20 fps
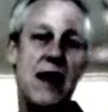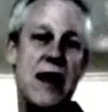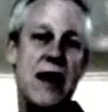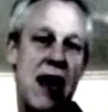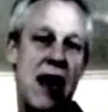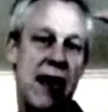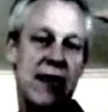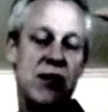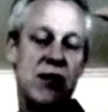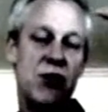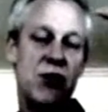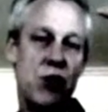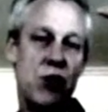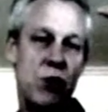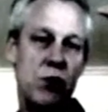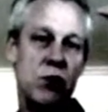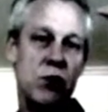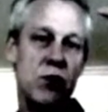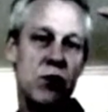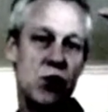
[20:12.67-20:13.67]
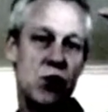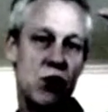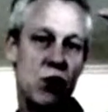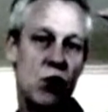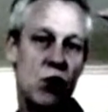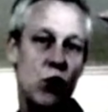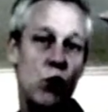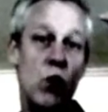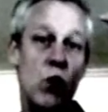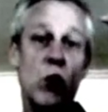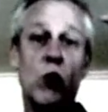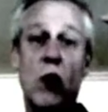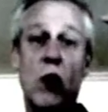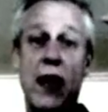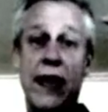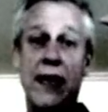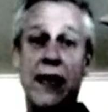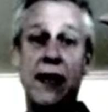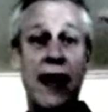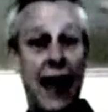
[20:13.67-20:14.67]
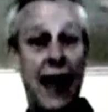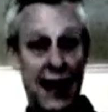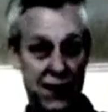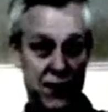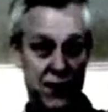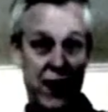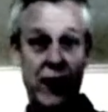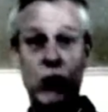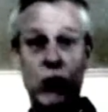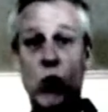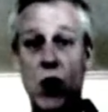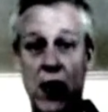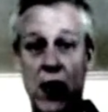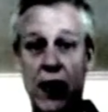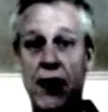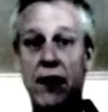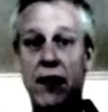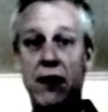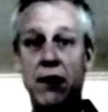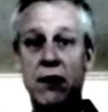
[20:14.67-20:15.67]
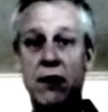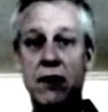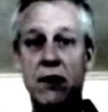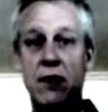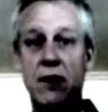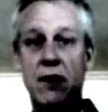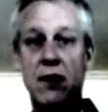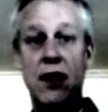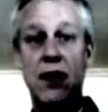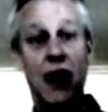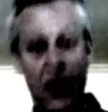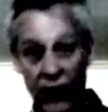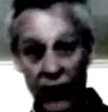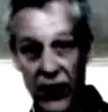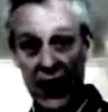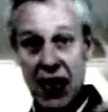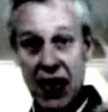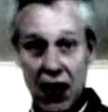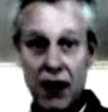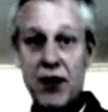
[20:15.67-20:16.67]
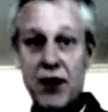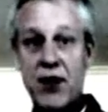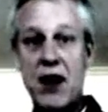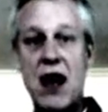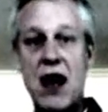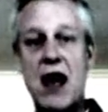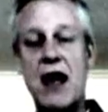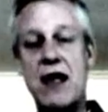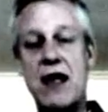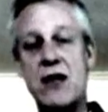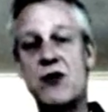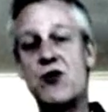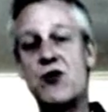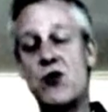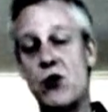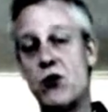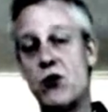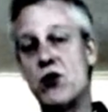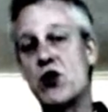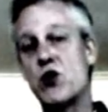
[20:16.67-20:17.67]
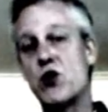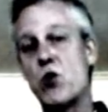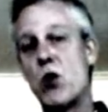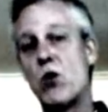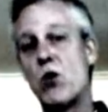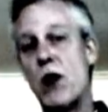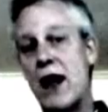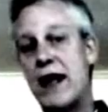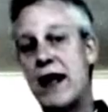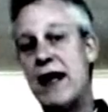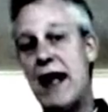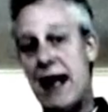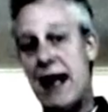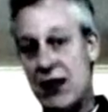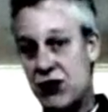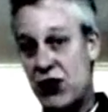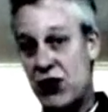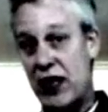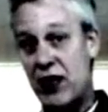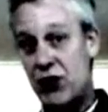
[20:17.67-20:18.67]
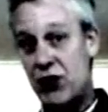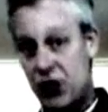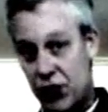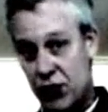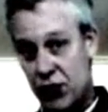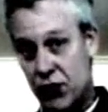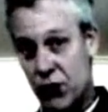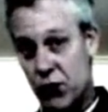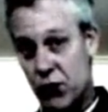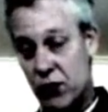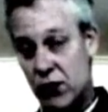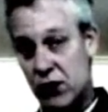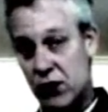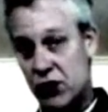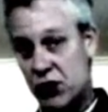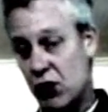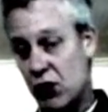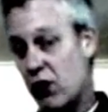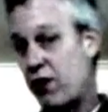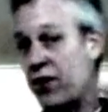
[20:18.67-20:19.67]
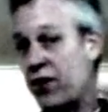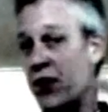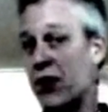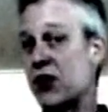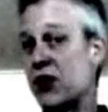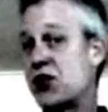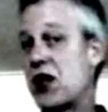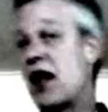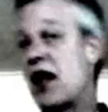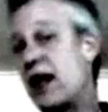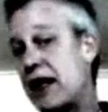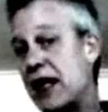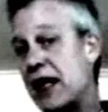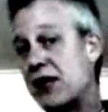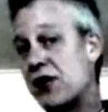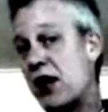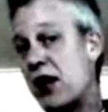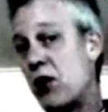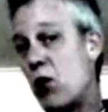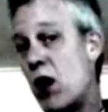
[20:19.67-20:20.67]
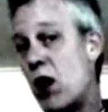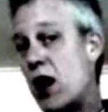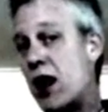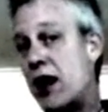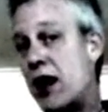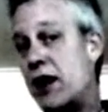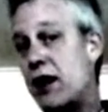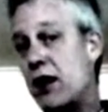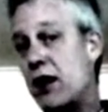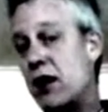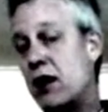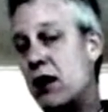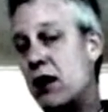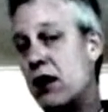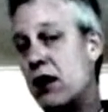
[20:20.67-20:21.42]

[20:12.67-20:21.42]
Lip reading: 9 students will write essay 1, and the other 9 students will write essay 2. So if you're assigned essay 1,